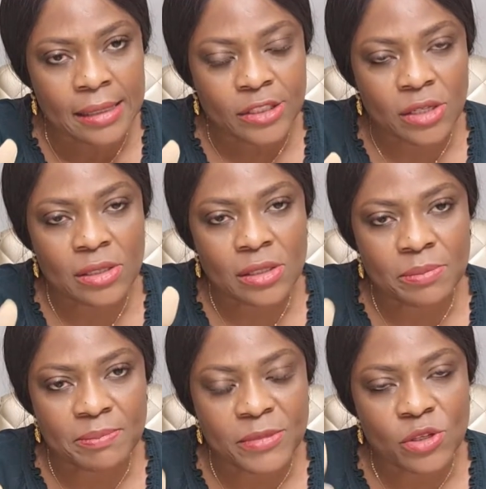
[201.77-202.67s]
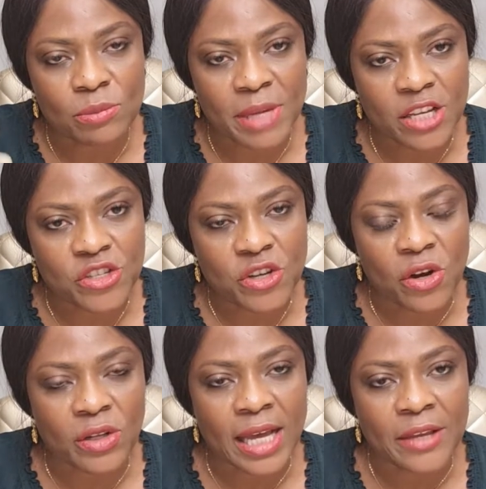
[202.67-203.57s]
just to make
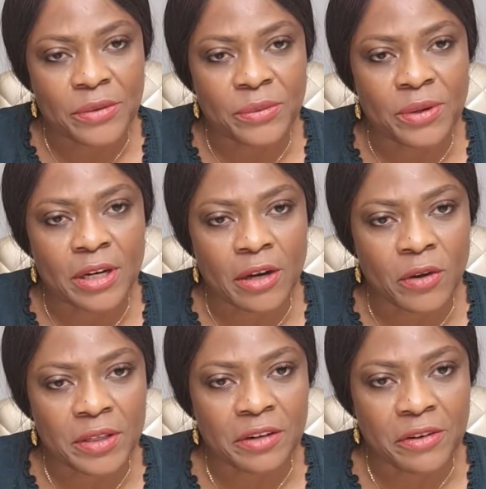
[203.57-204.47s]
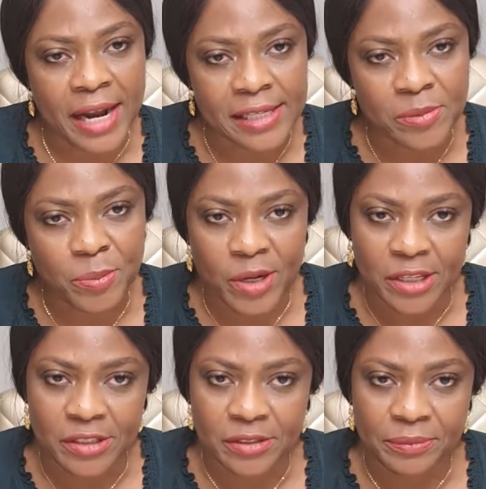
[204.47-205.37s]
sure that you are on the right
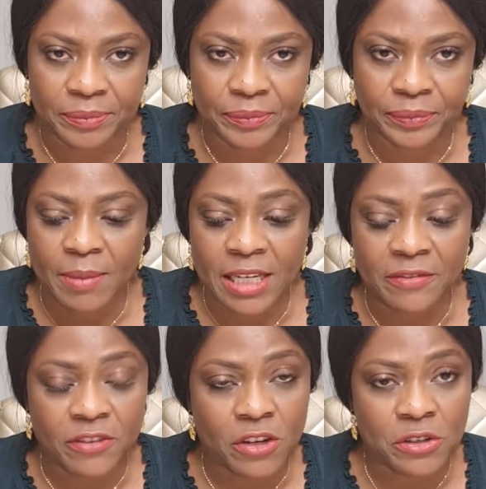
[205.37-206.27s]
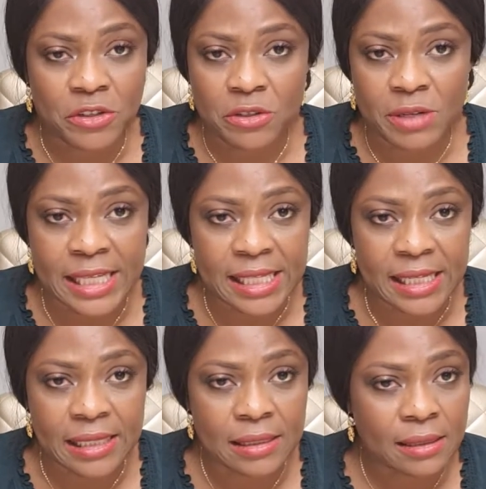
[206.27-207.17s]
path. But if you're used to
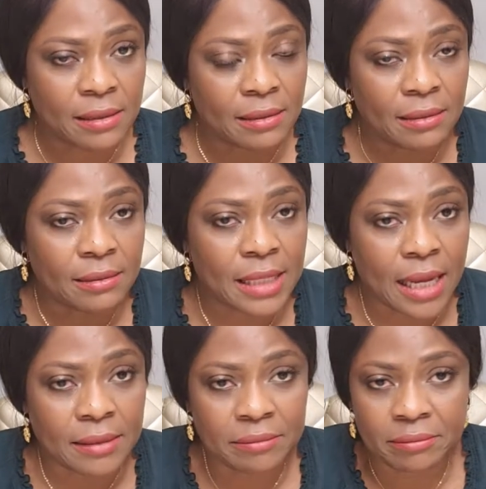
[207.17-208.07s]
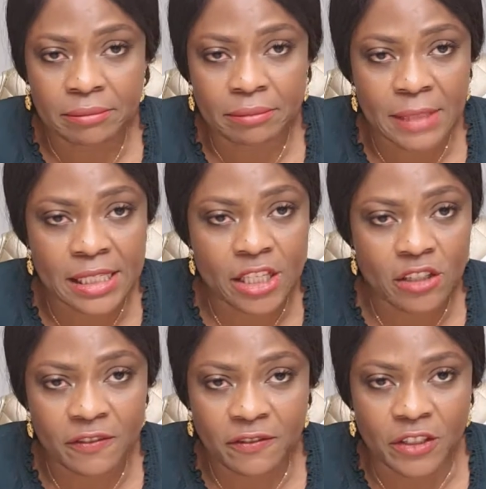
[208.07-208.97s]
eating it, then it's
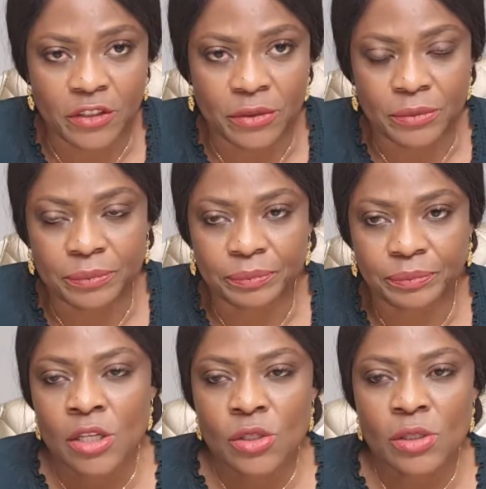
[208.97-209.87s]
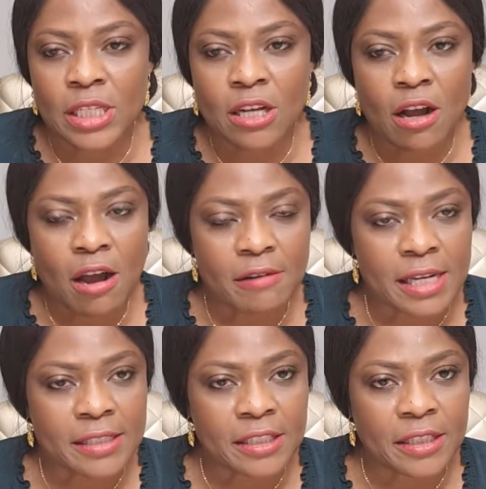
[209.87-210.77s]
good for you. So the
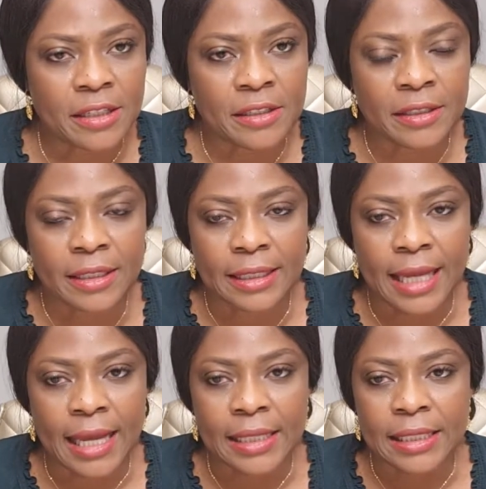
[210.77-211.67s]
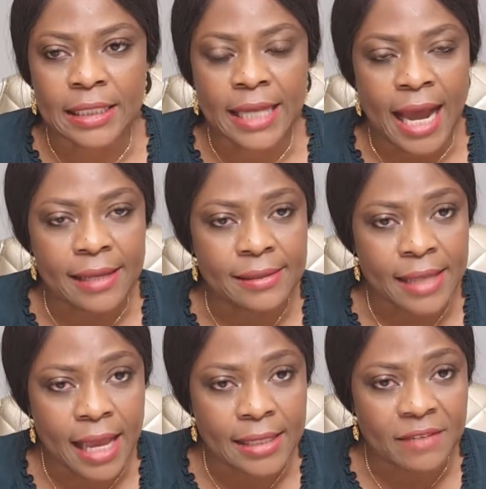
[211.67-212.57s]
coriander, like I
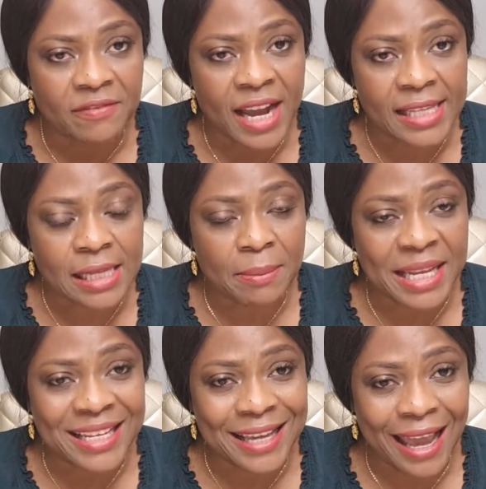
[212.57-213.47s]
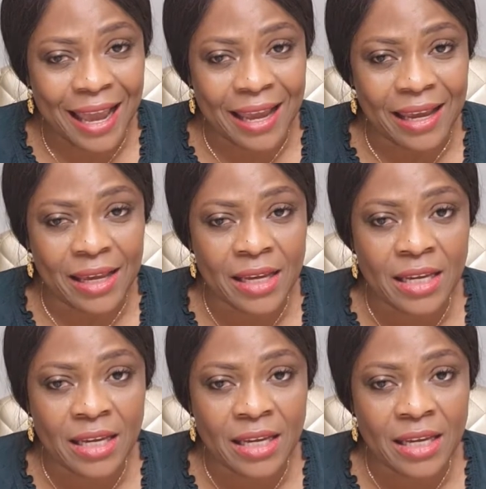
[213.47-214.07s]
said, the vitamin K